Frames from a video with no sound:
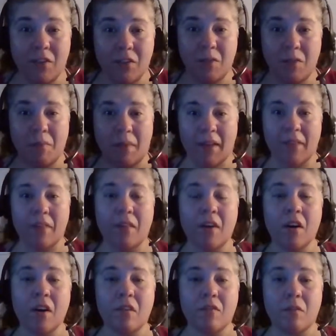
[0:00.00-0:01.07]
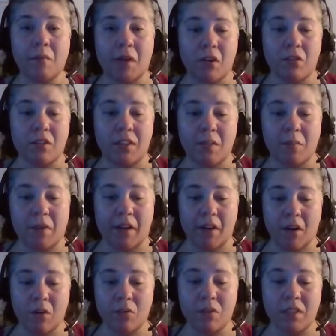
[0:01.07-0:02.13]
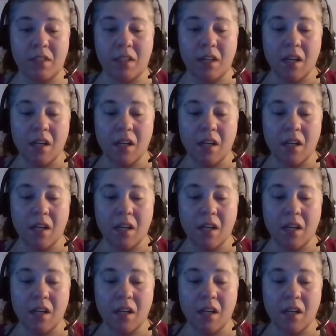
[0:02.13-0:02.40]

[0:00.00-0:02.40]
a month for my hosting, but I host,